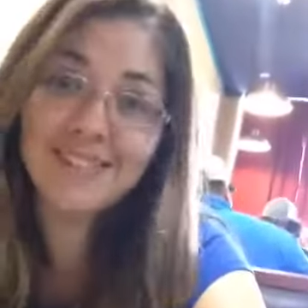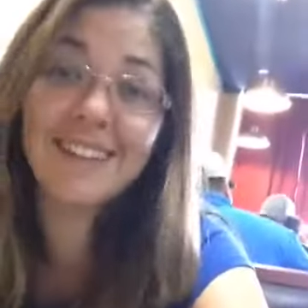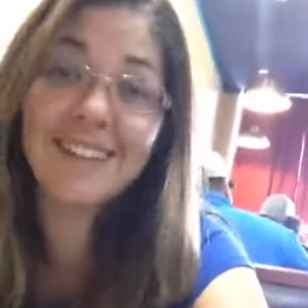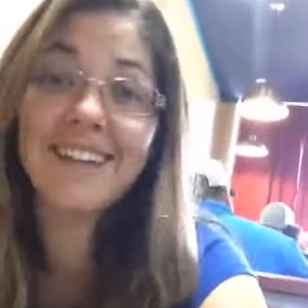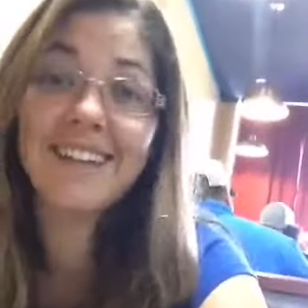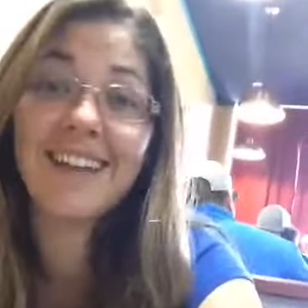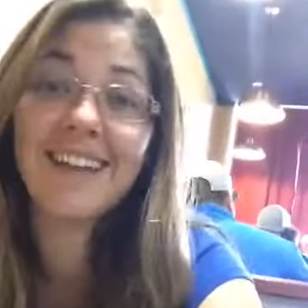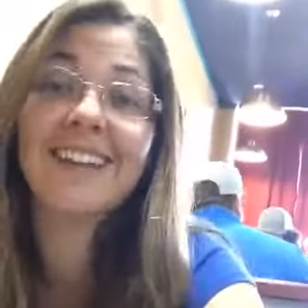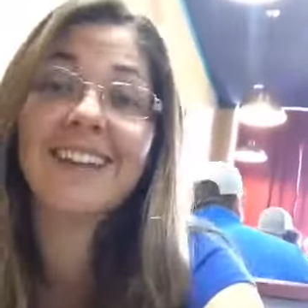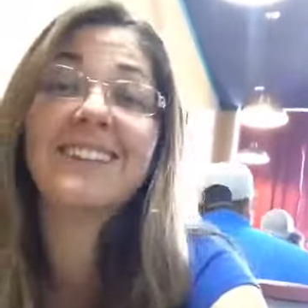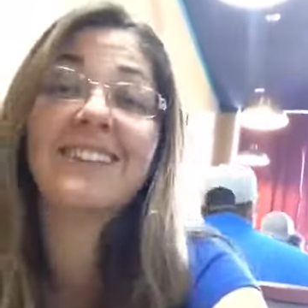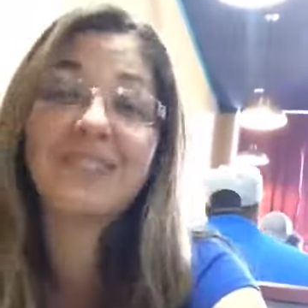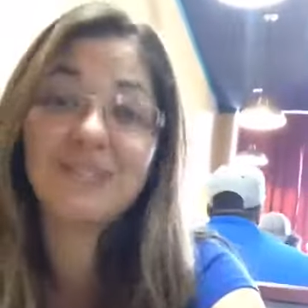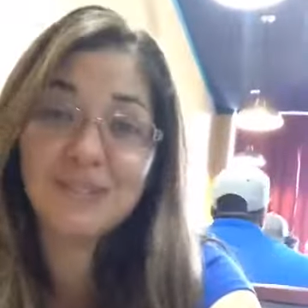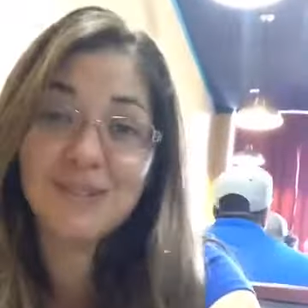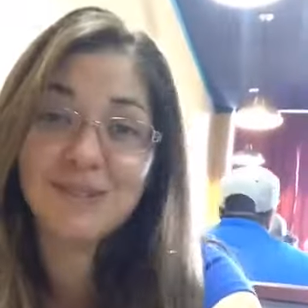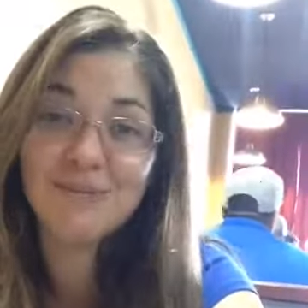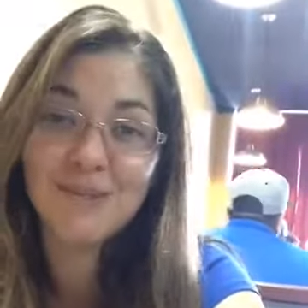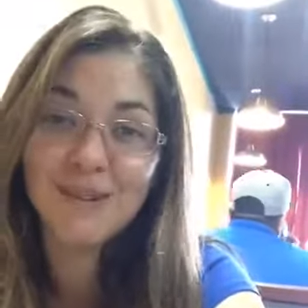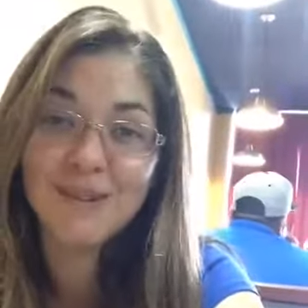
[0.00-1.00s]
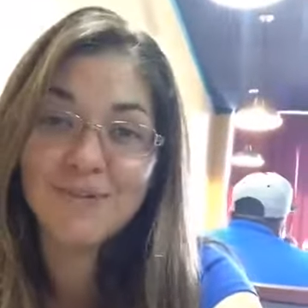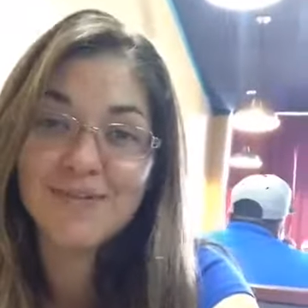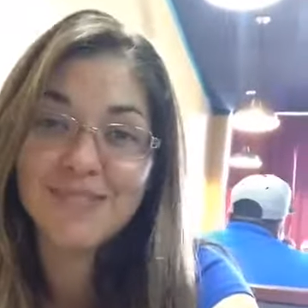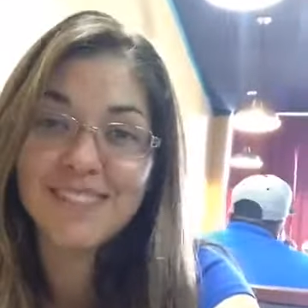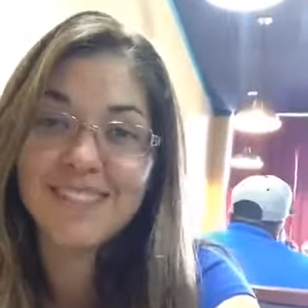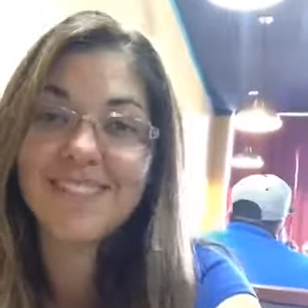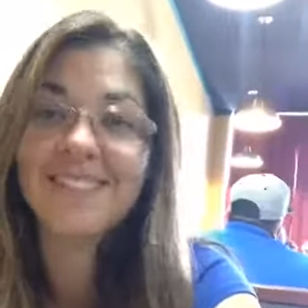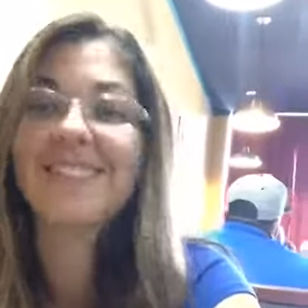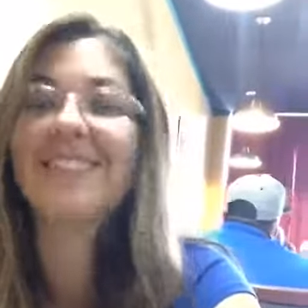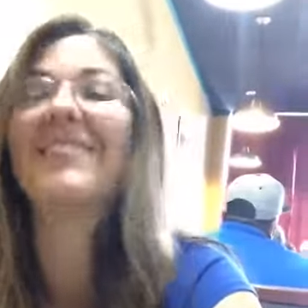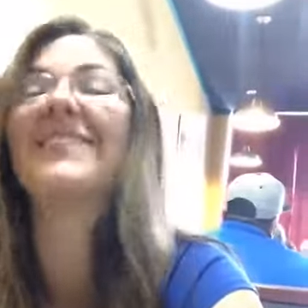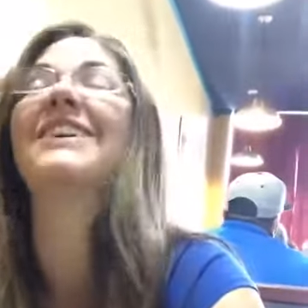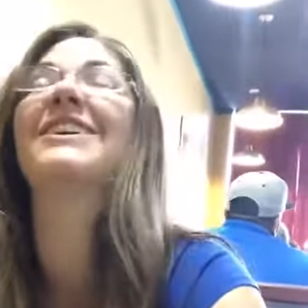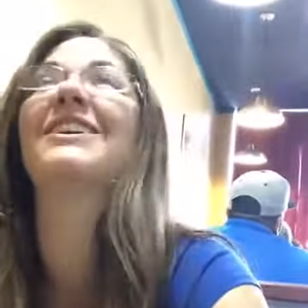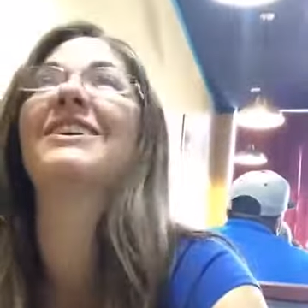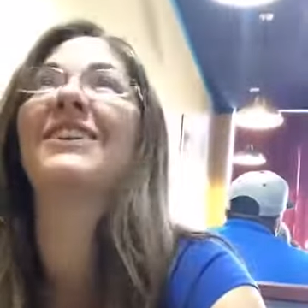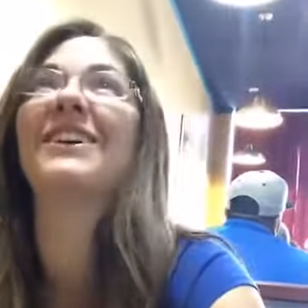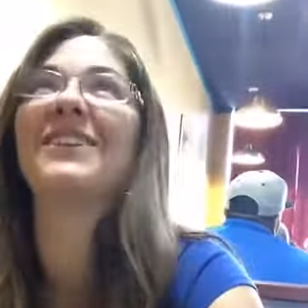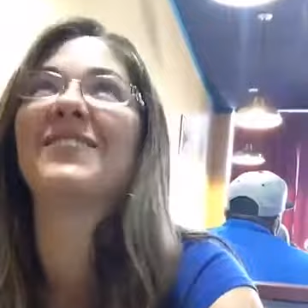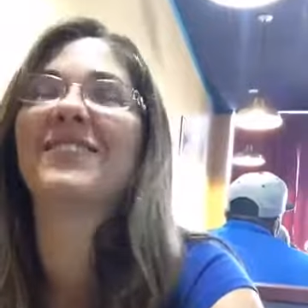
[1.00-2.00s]
He had goosebumps.
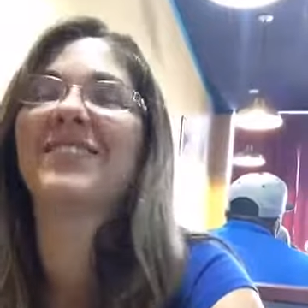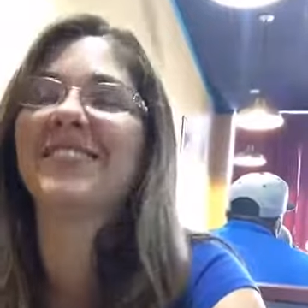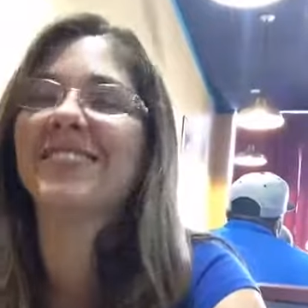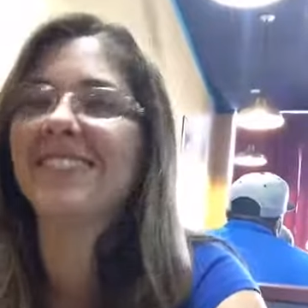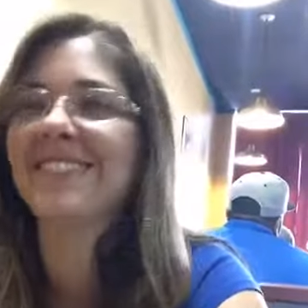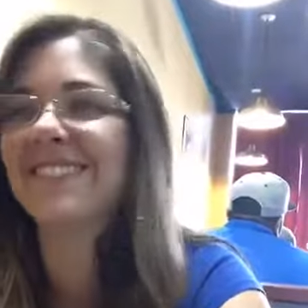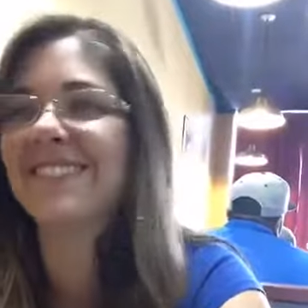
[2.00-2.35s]
Incredible.